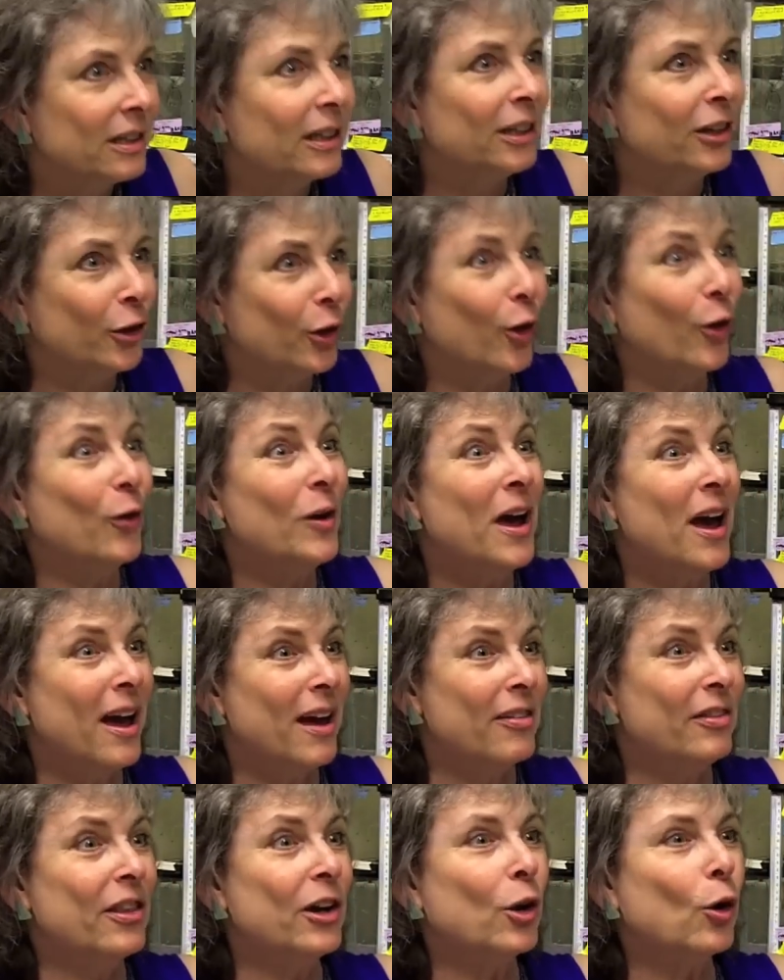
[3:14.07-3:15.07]
You know,
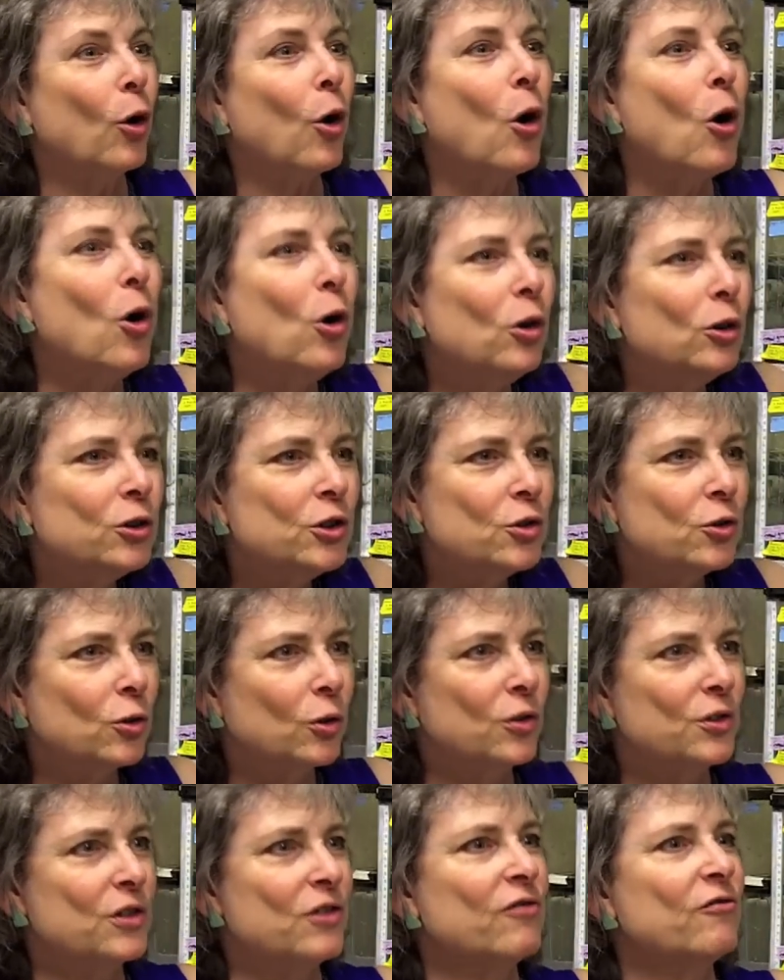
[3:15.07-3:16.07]
there are all
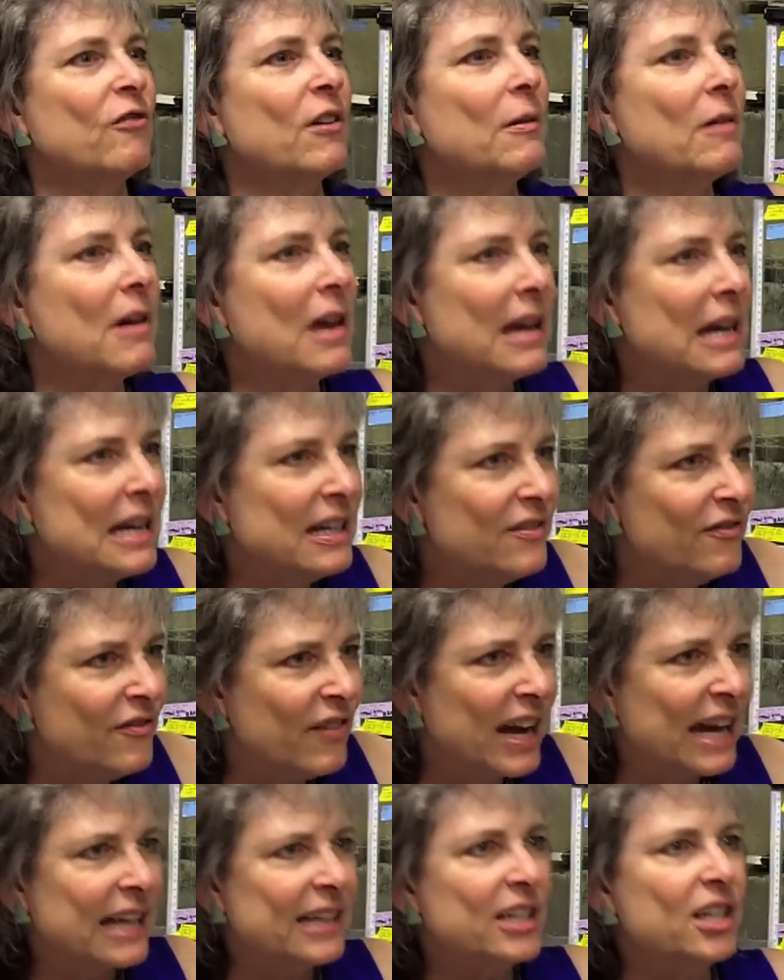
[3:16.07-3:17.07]
sorts of
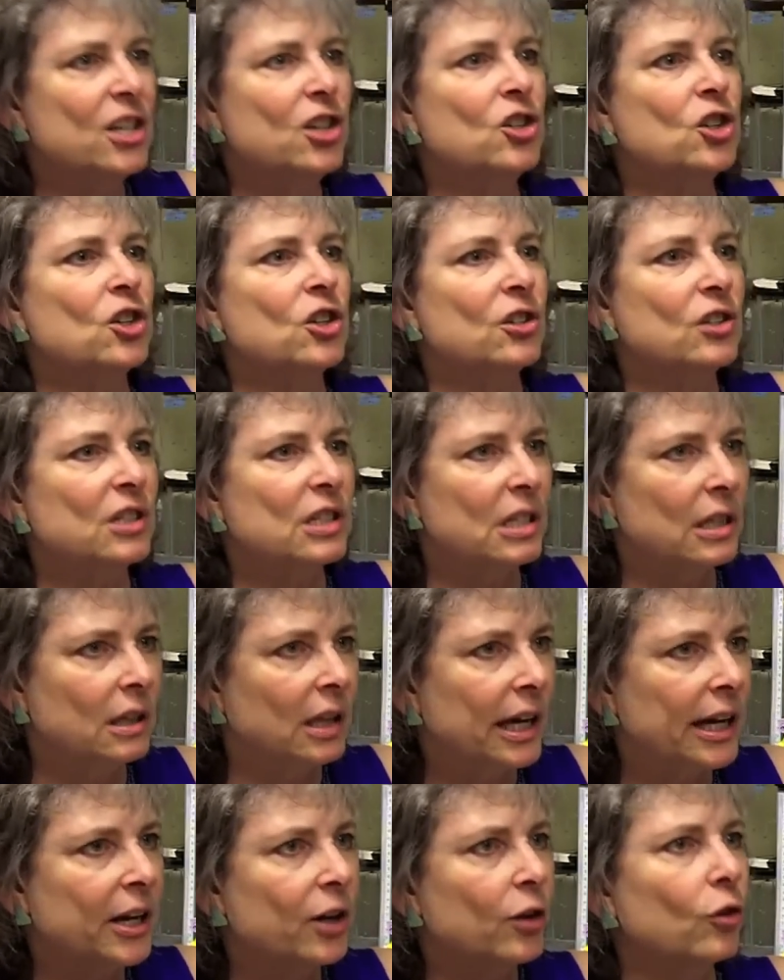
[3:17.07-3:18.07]
advantages
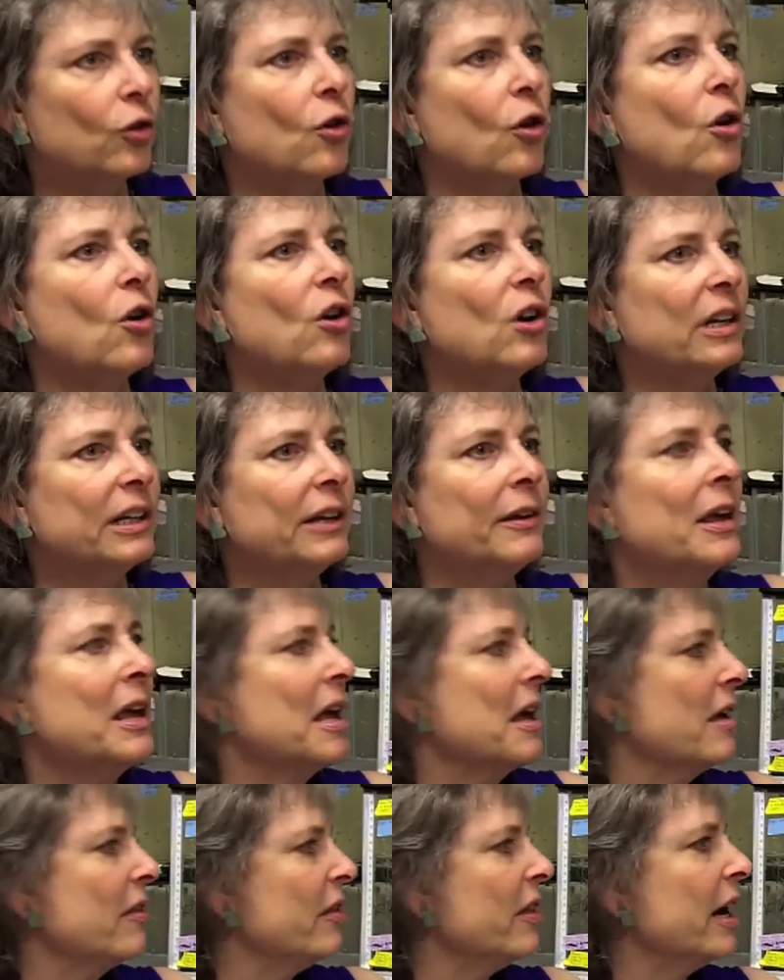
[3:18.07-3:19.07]
layered on,
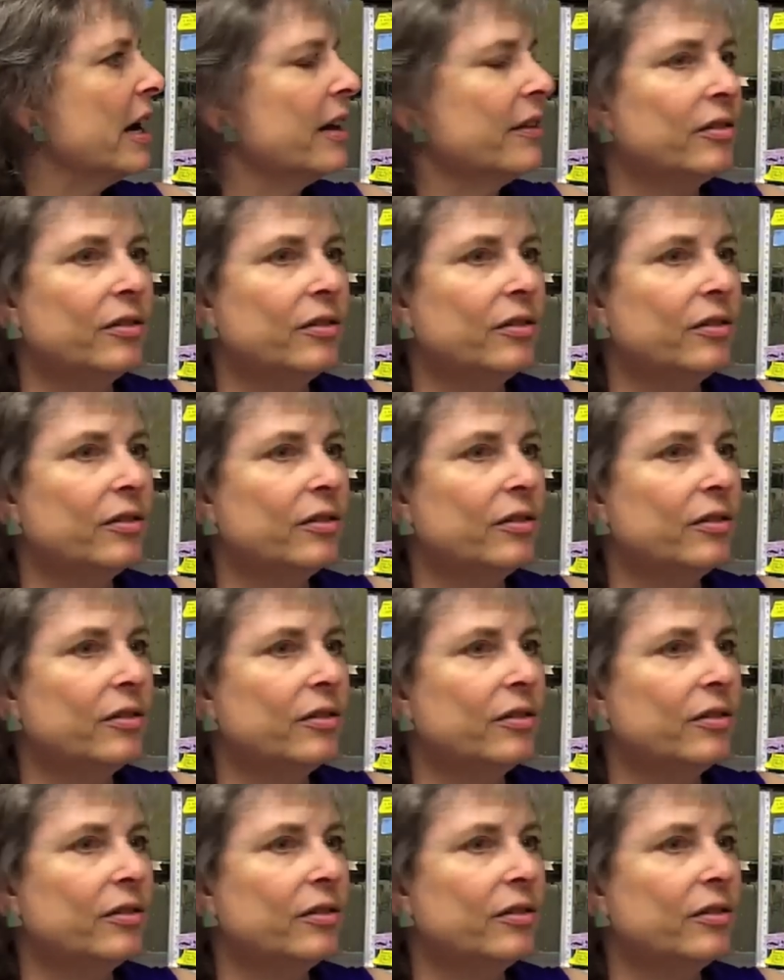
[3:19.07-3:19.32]
that